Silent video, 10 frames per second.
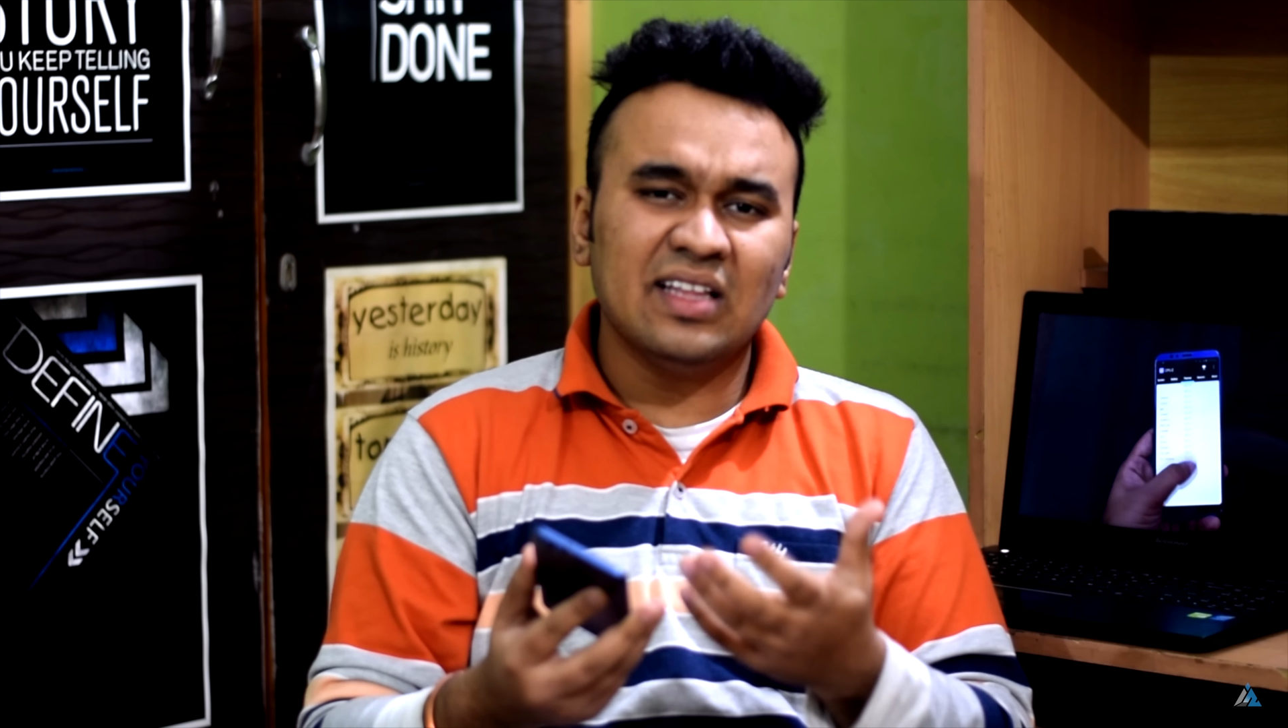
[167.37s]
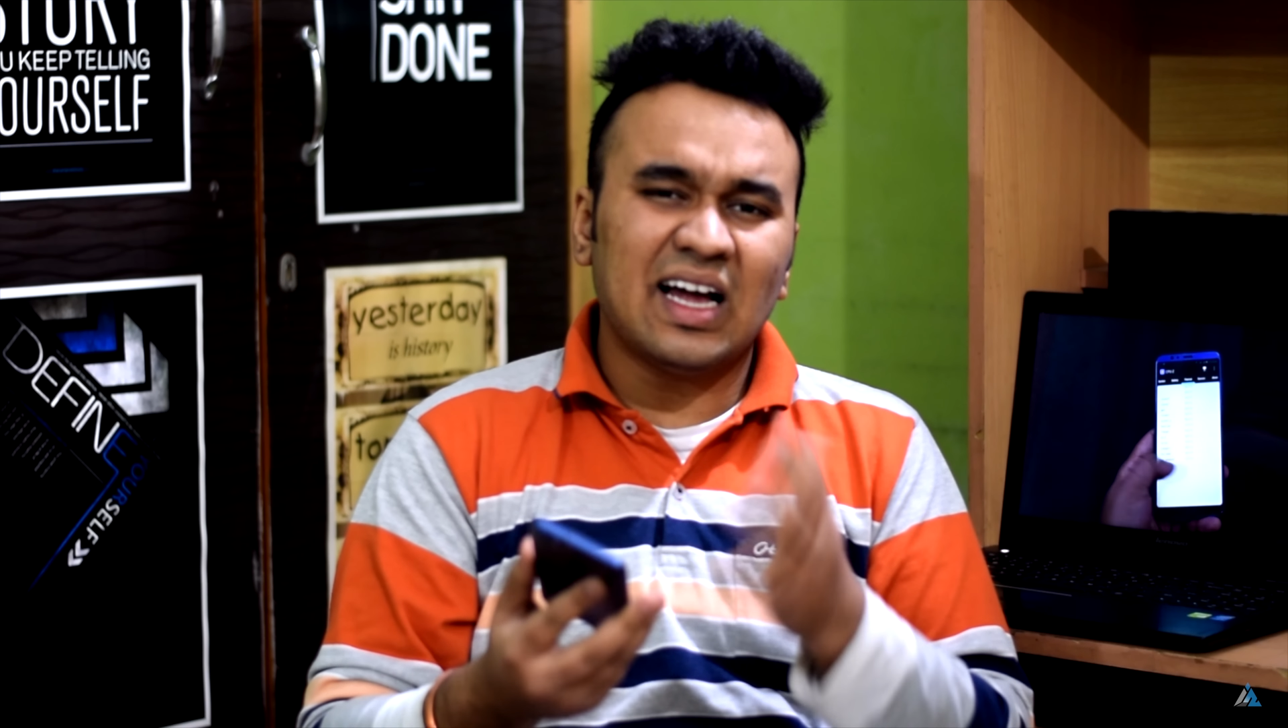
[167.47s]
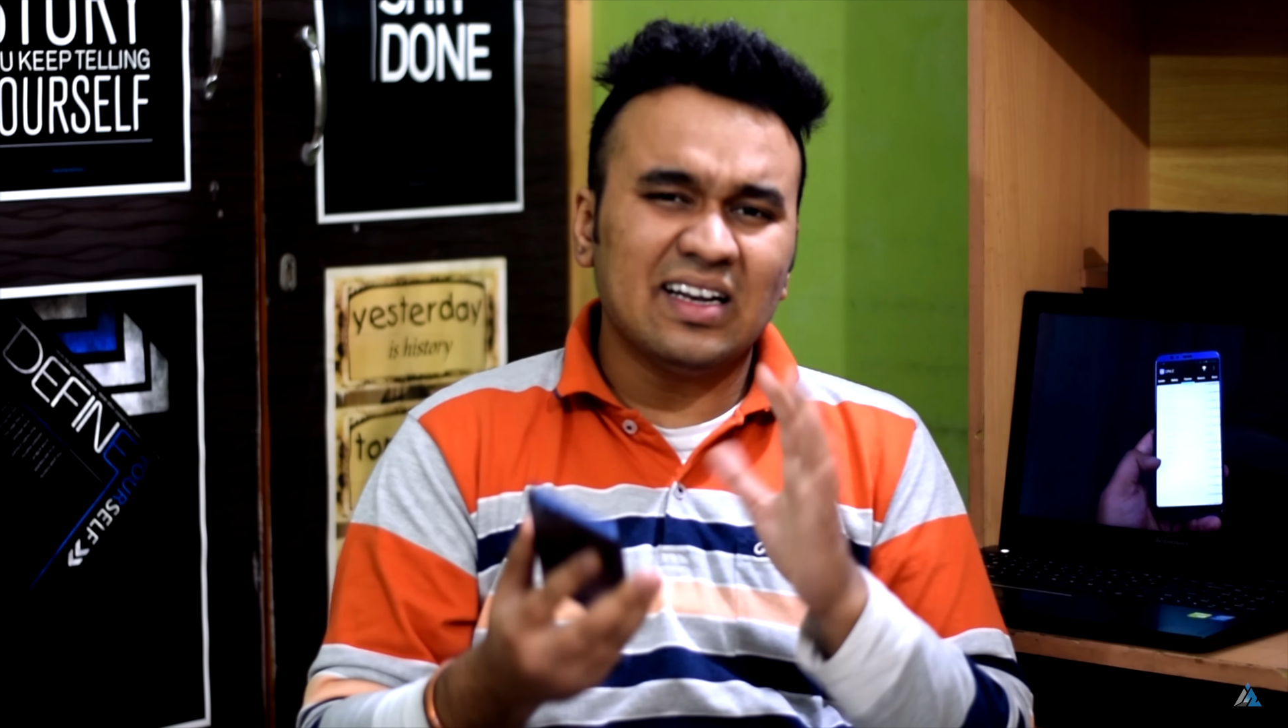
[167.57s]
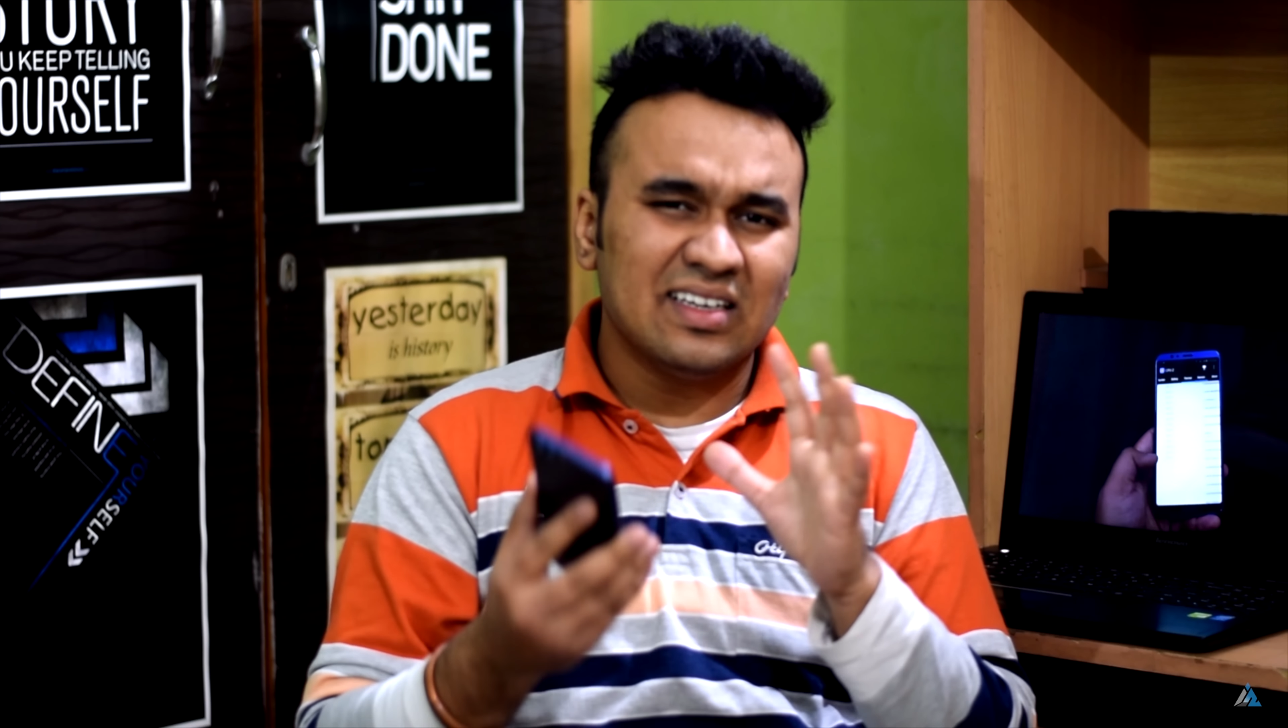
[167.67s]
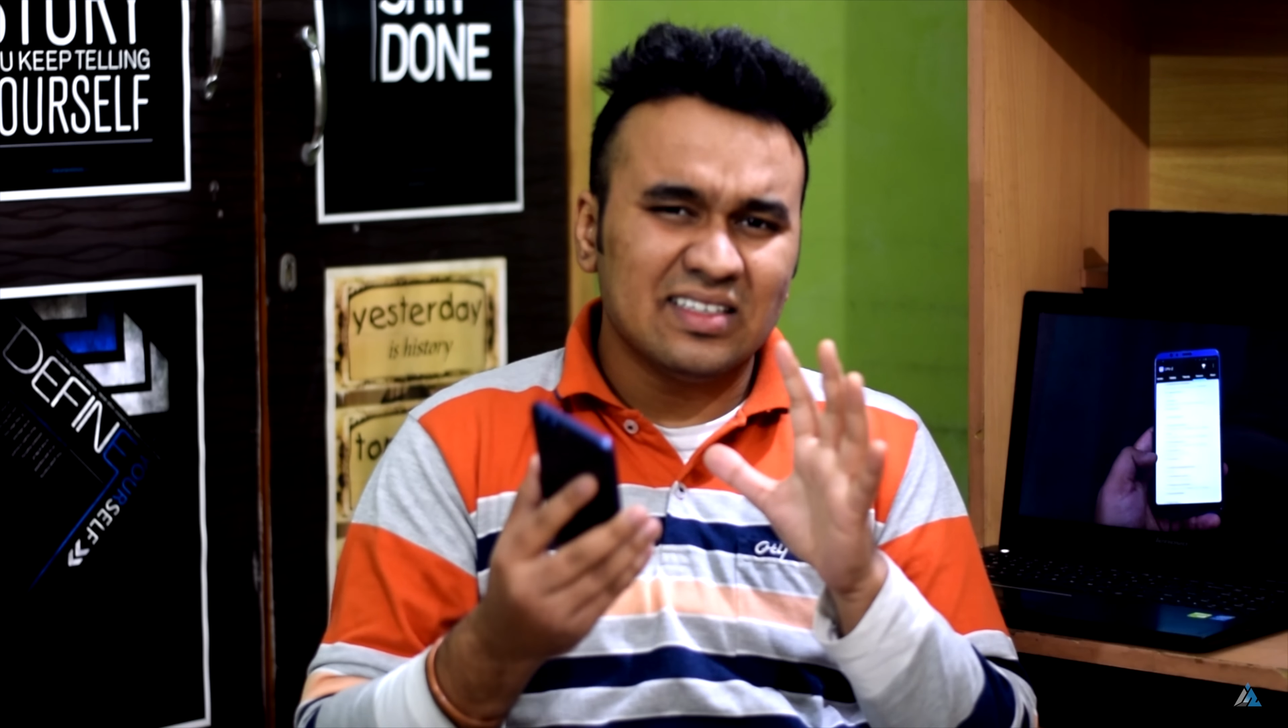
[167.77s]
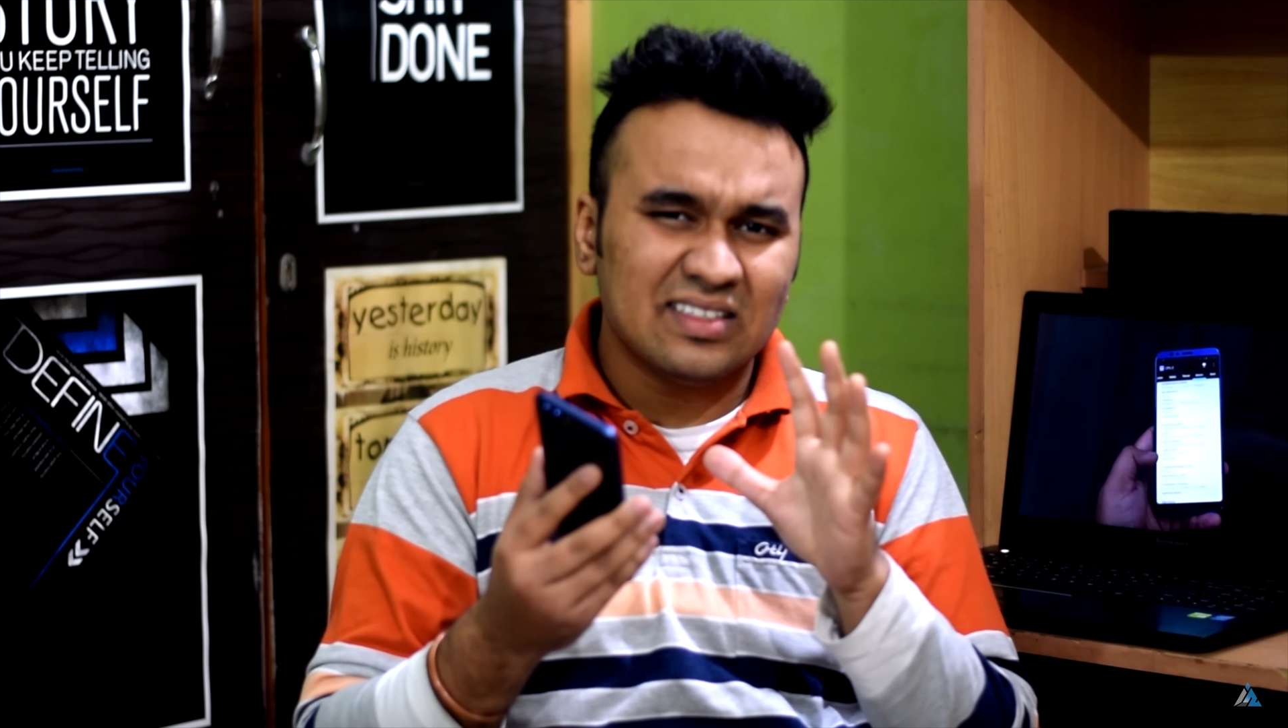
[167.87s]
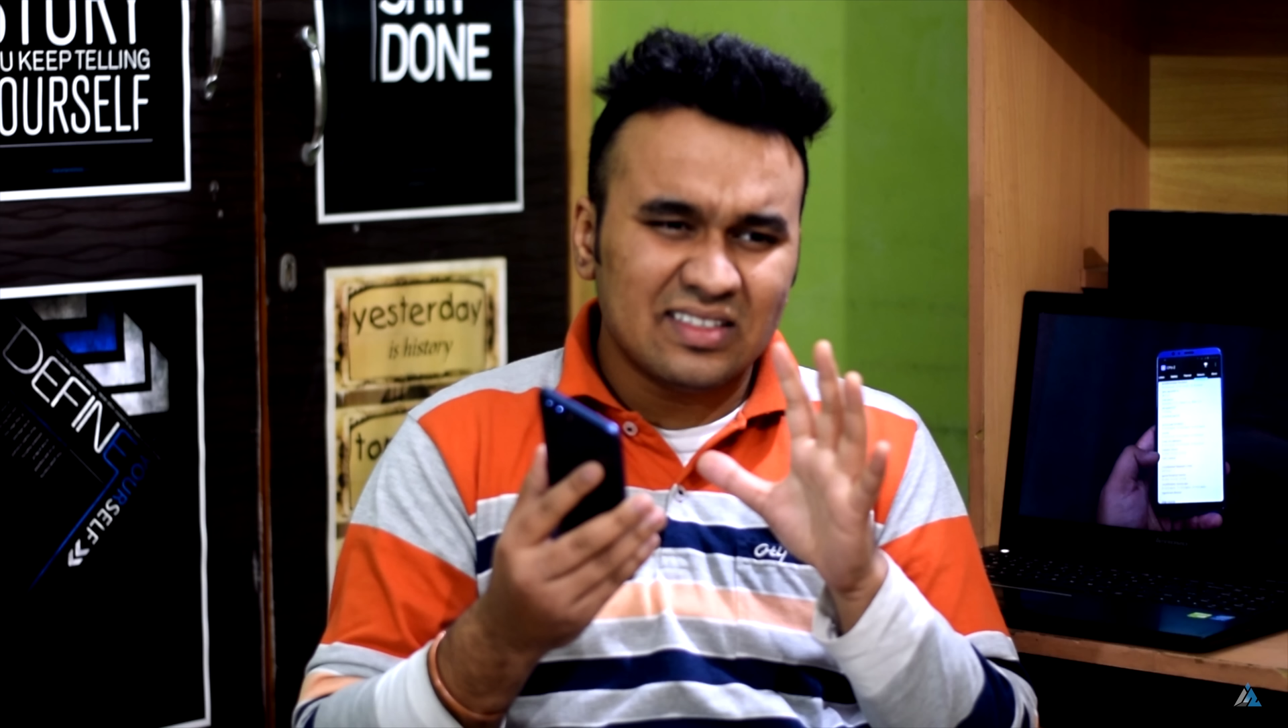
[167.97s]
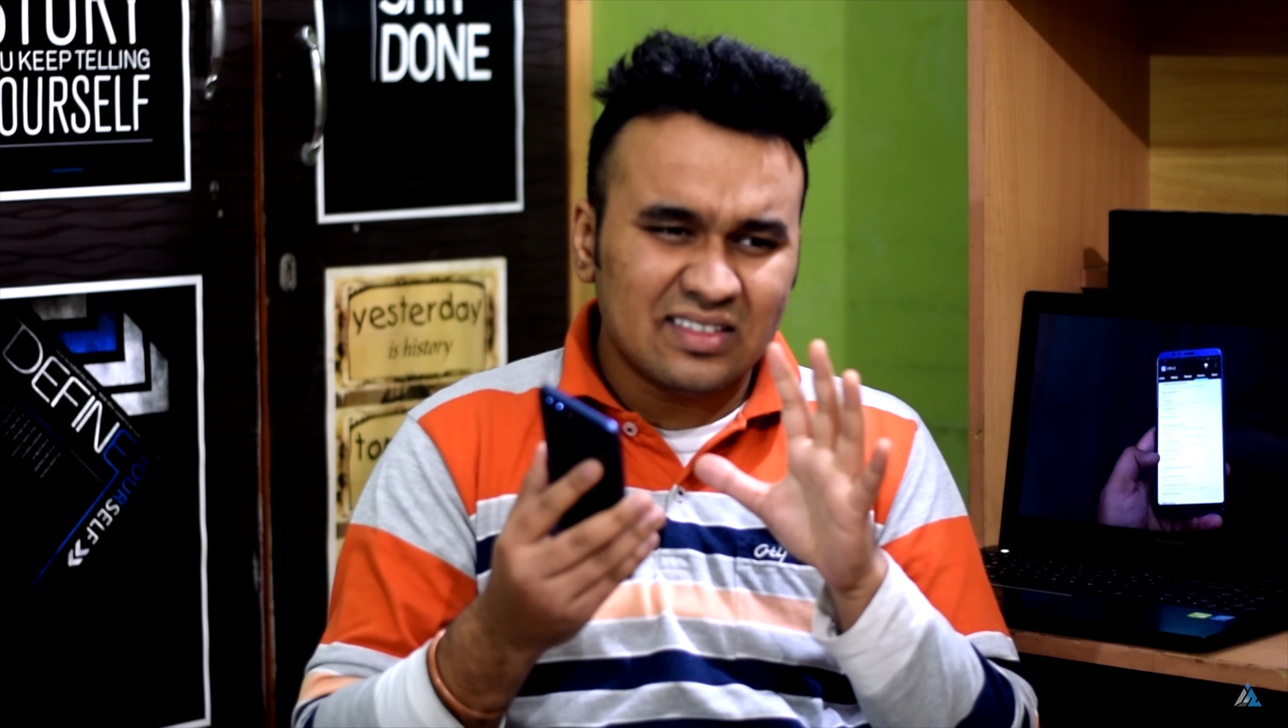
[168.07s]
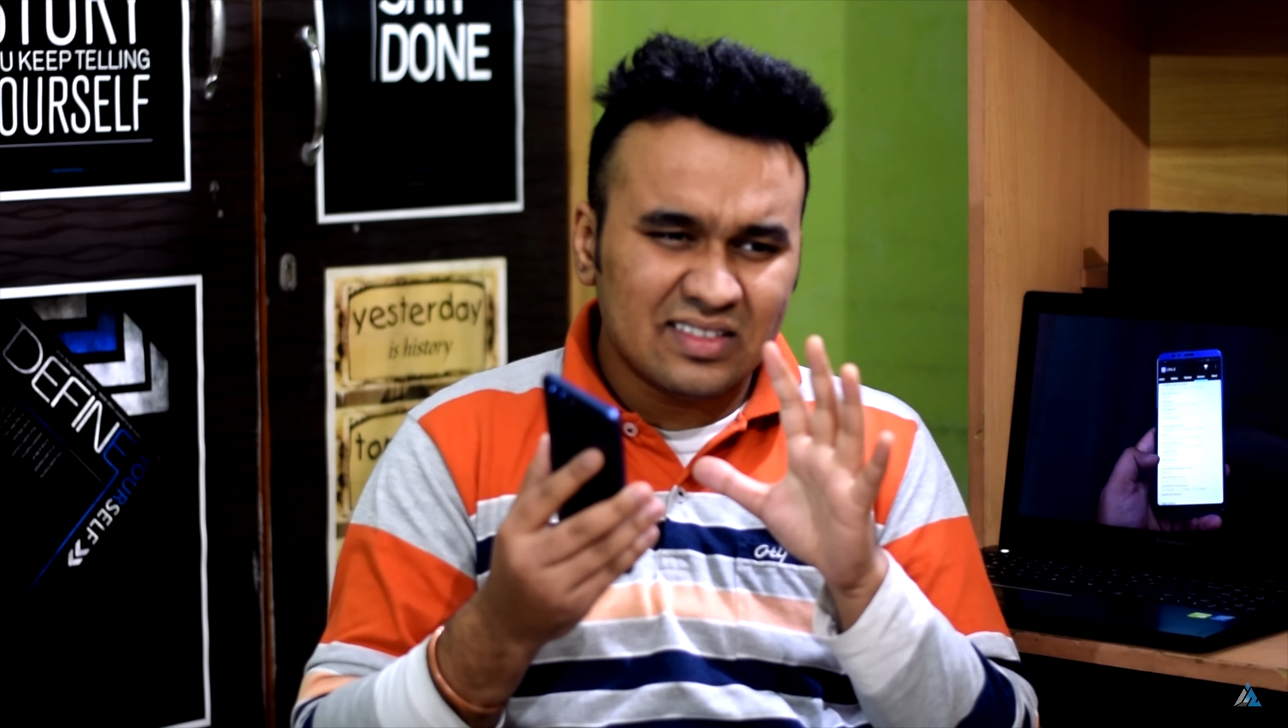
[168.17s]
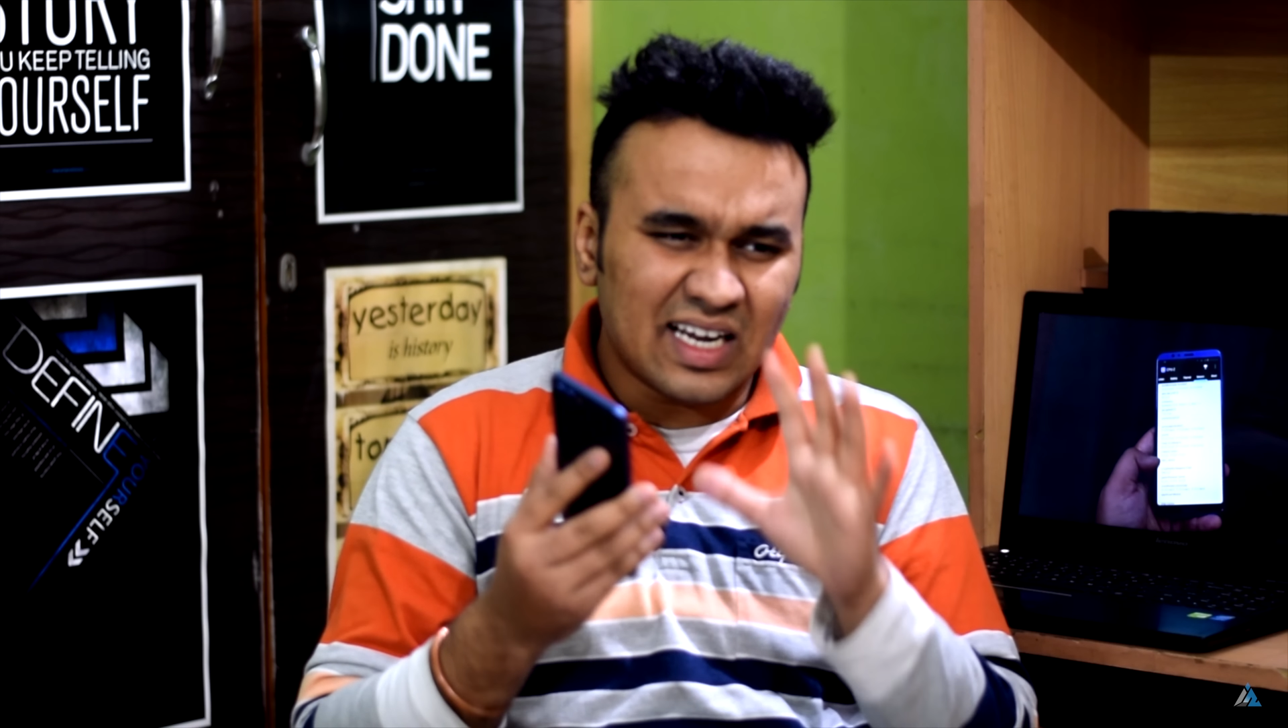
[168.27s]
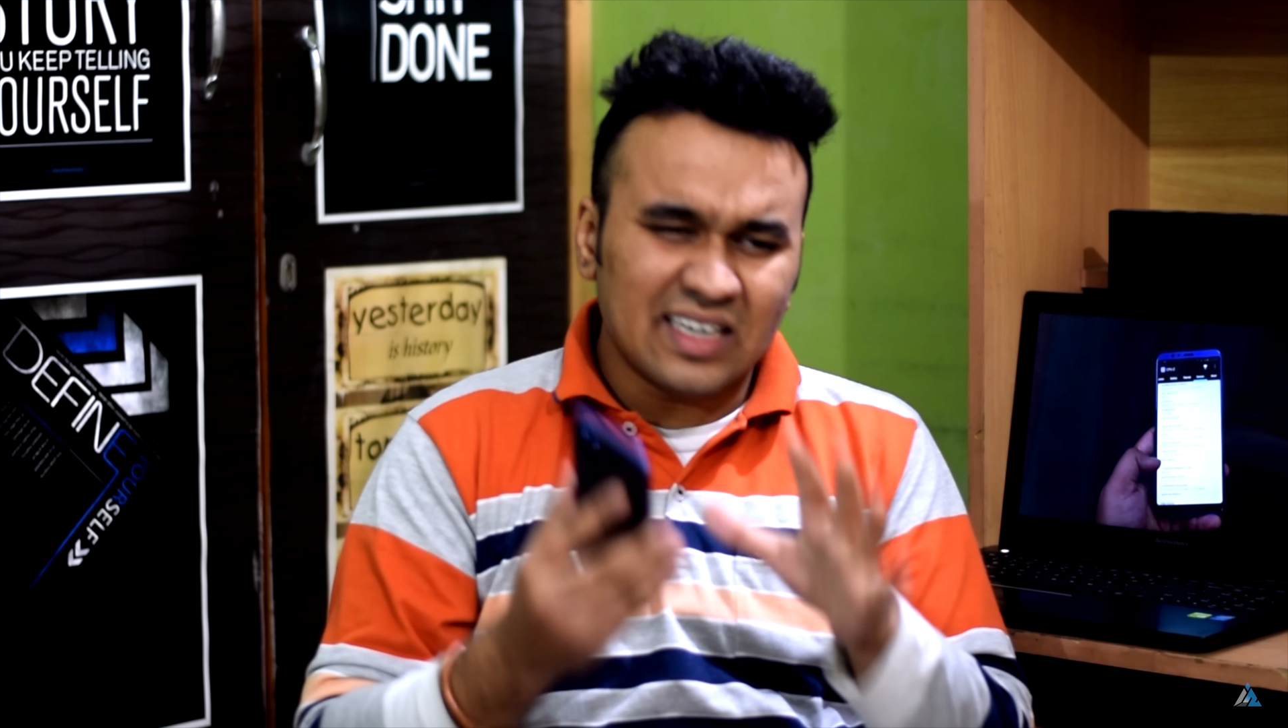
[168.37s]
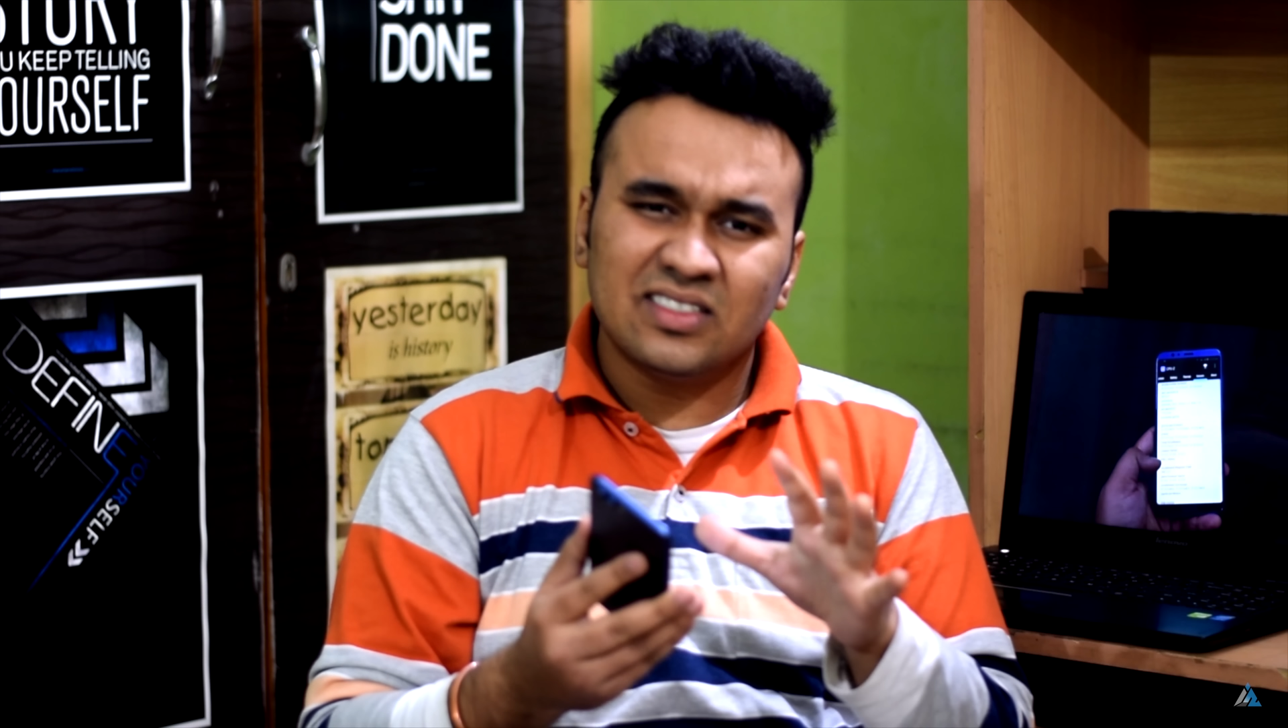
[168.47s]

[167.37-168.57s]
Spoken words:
that